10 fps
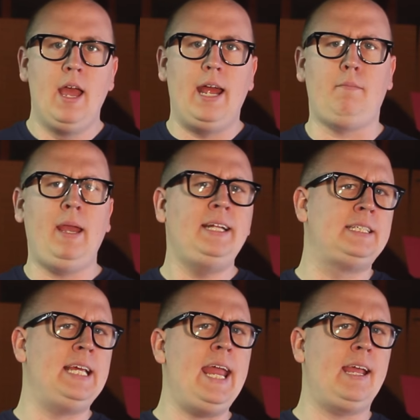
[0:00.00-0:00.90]
And it may
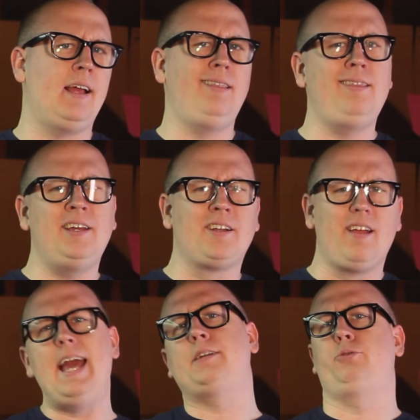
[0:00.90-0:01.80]
take a
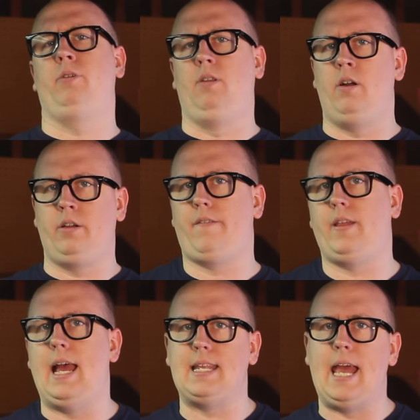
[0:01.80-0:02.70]
little extra longer for that to